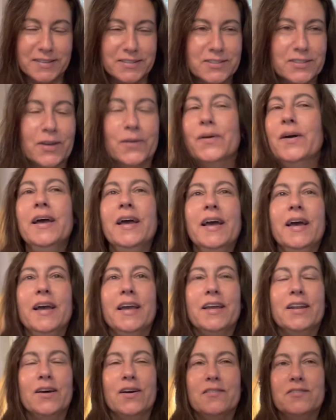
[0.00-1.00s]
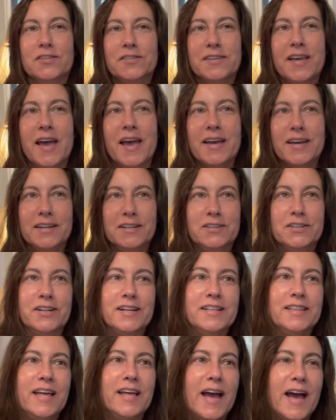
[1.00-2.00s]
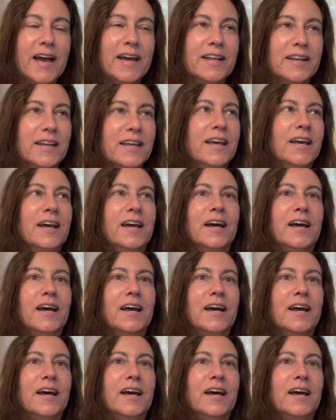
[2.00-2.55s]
So, I've taken a look at that, and